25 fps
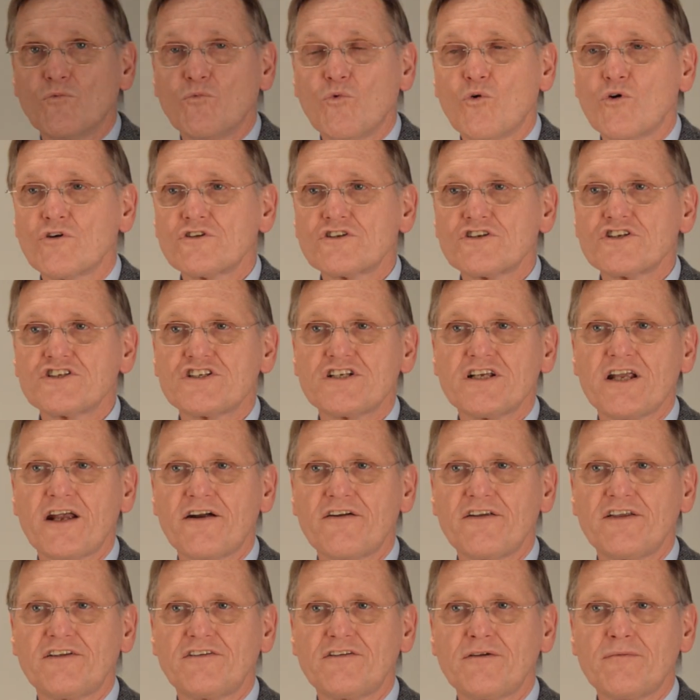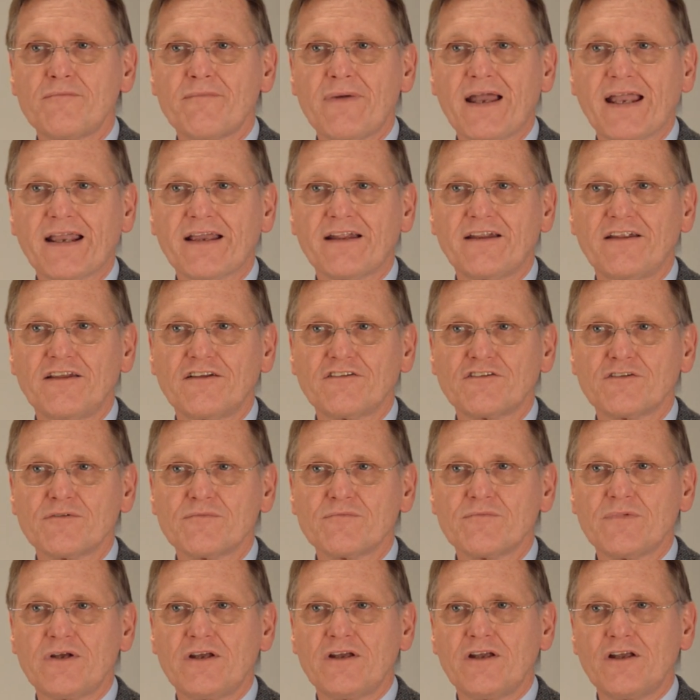WaterShare is a
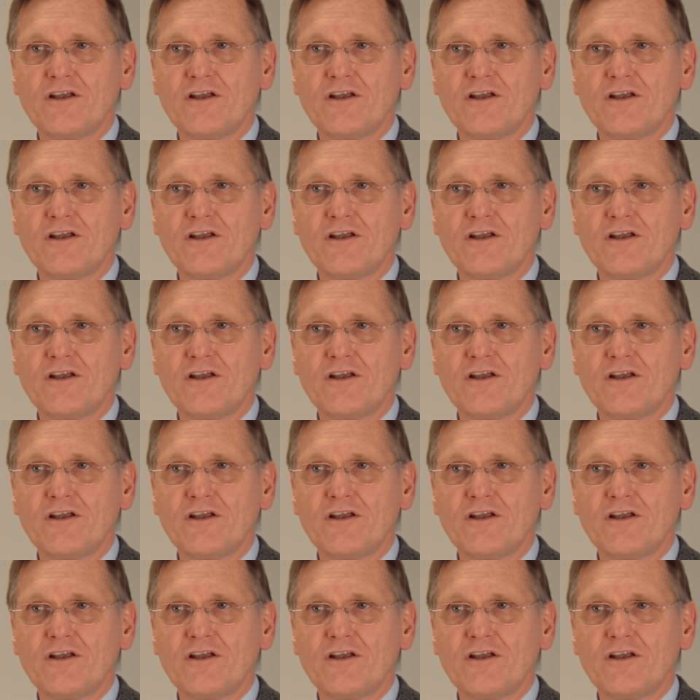mechanism